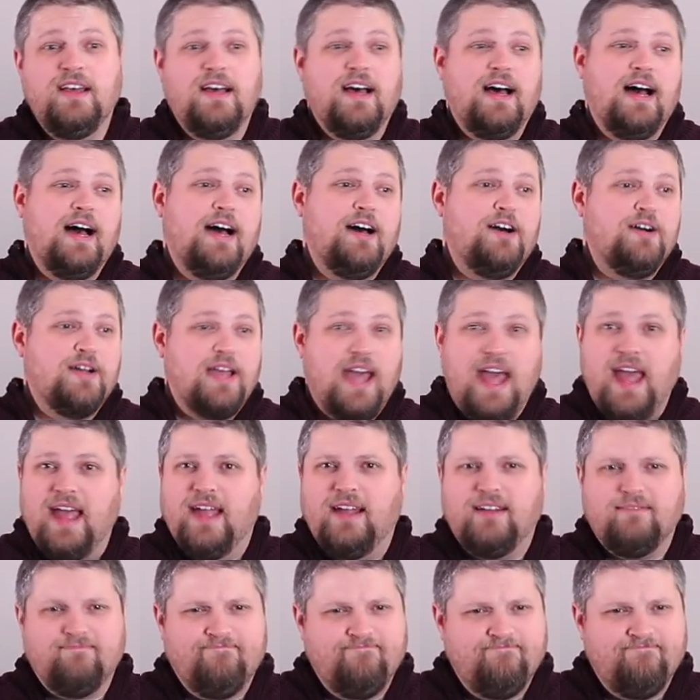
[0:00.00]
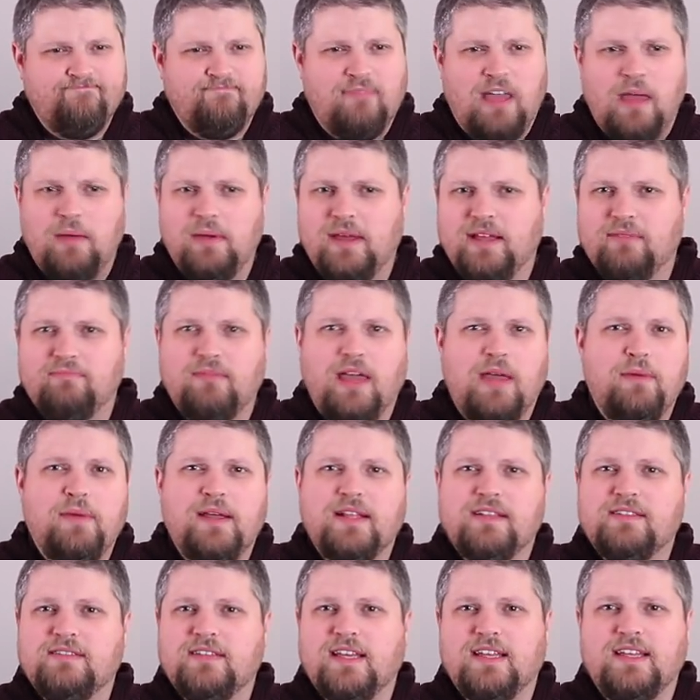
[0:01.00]
Uh, okay, mm, maybe,
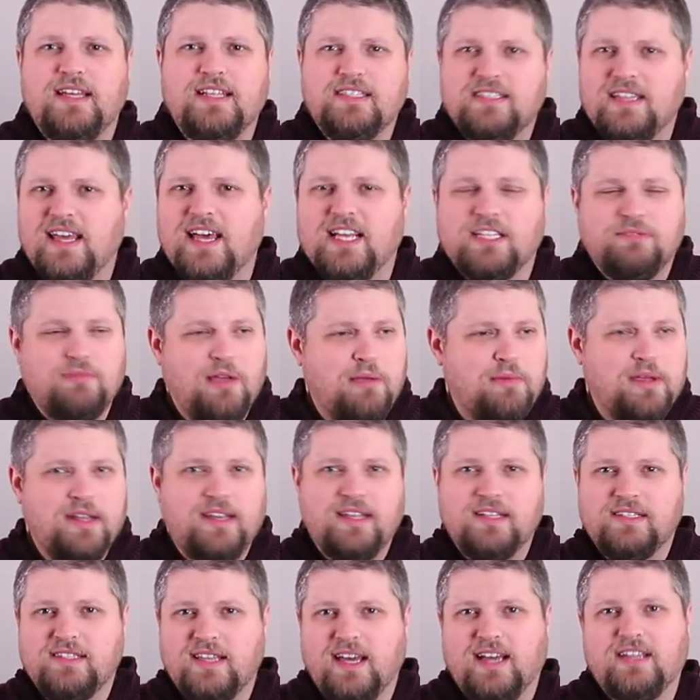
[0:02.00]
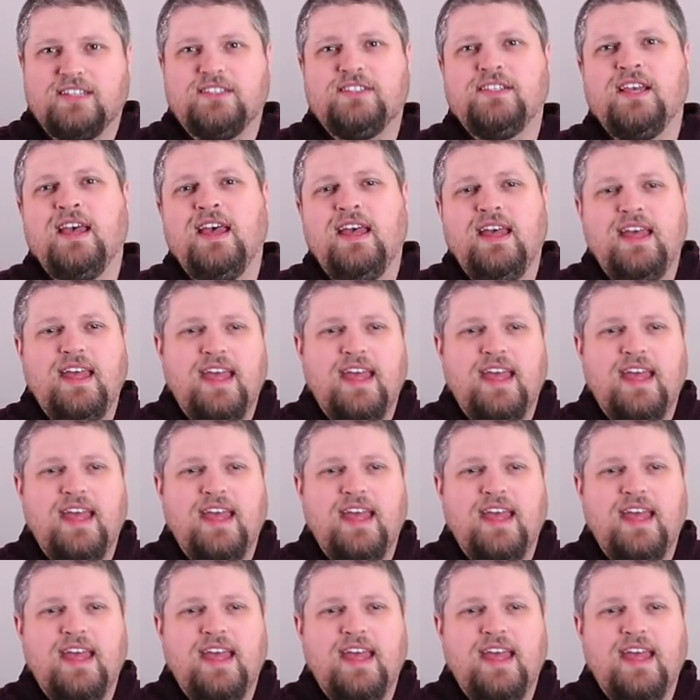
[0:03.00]
maybe it, it needs this, maybe it needs this.